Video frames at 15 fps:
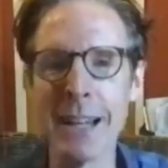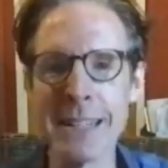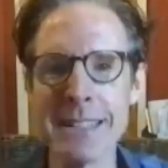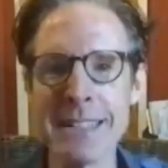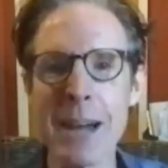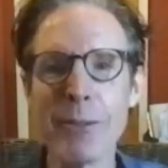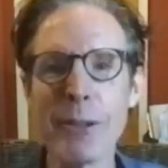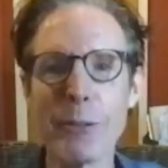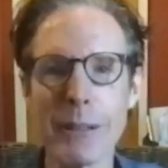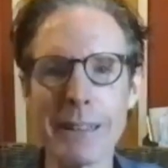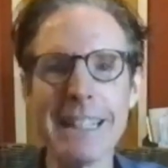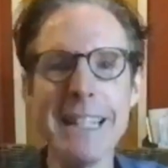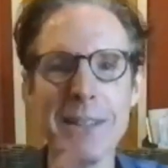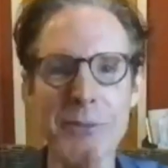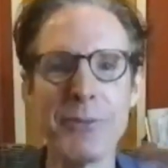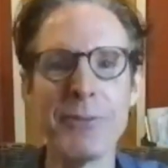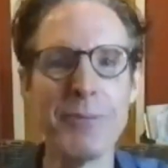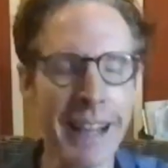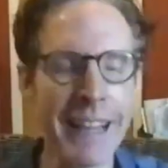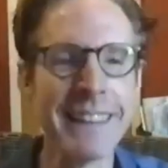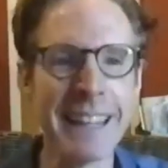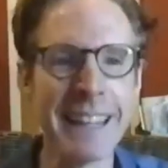never relief,
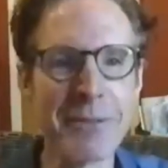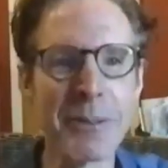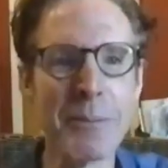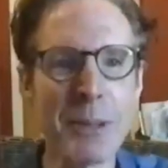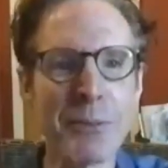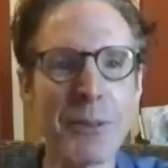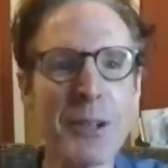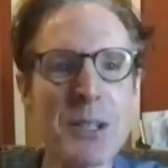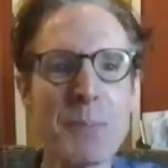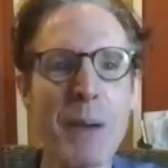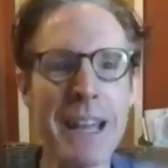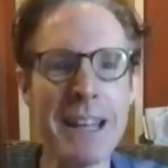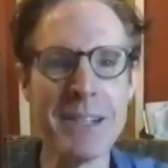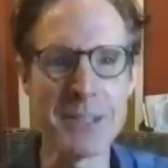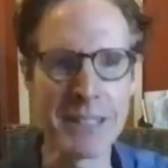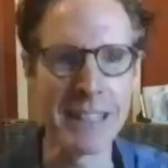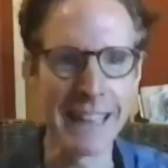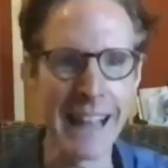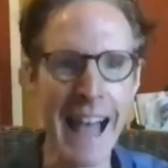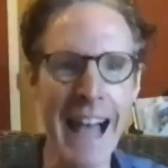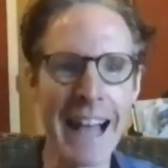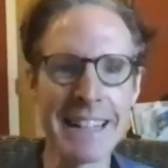I think, from the first page to the
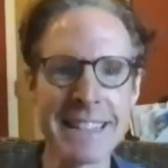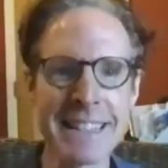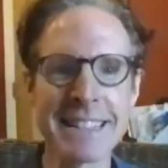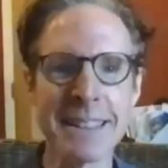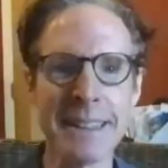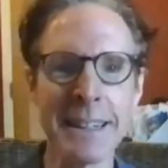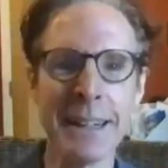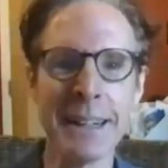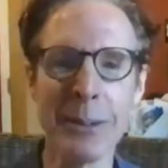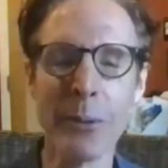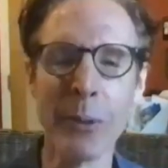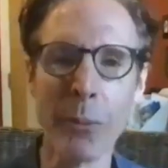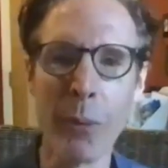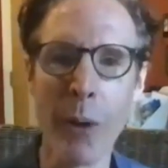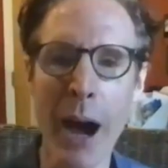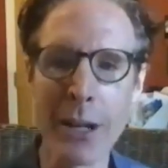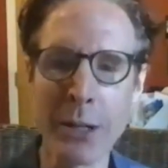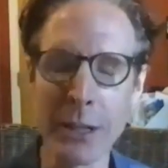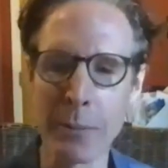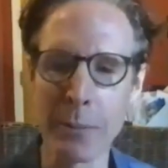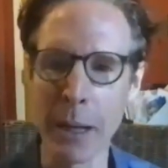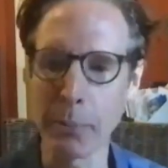last,
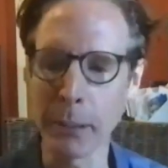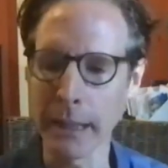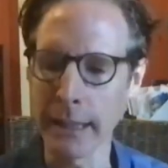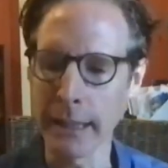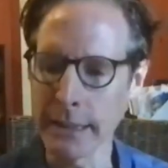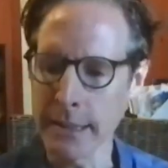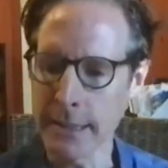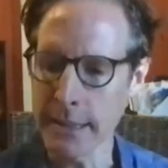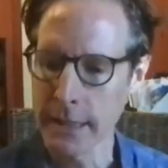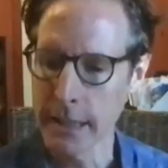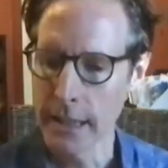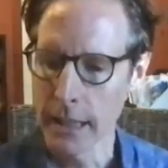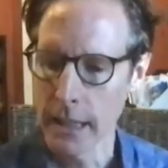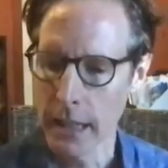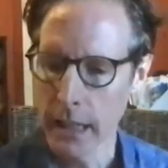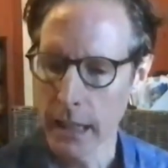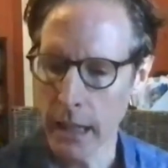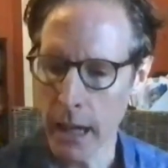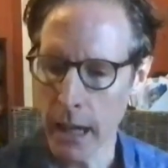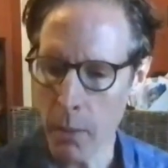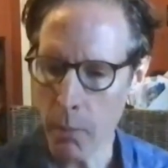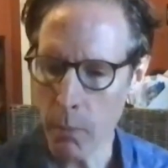watching my plays.
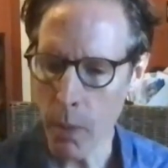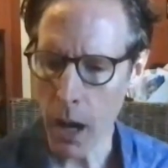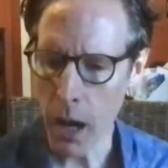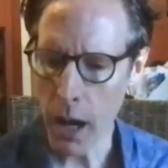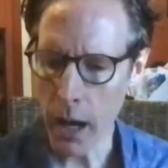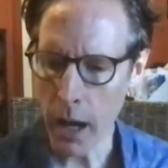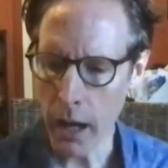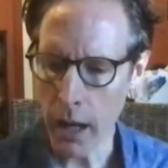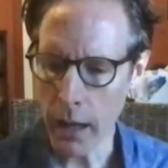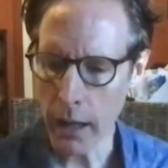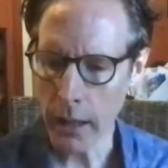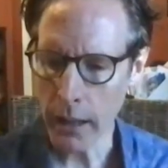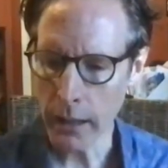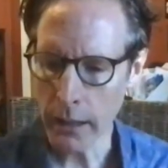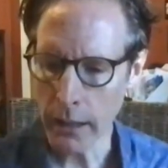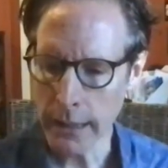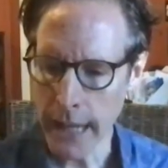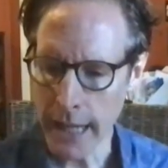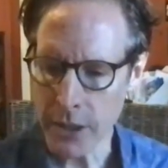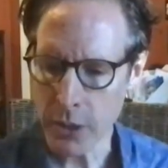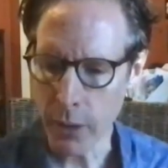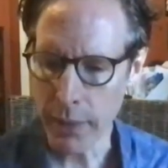So
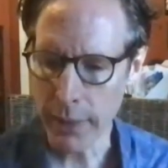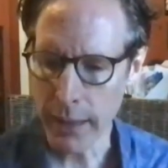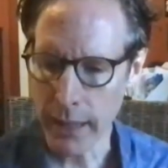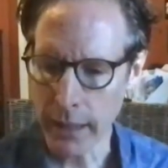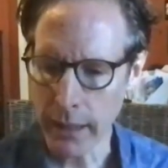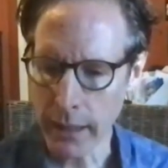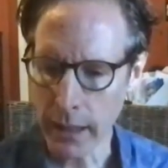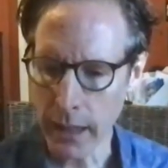I think,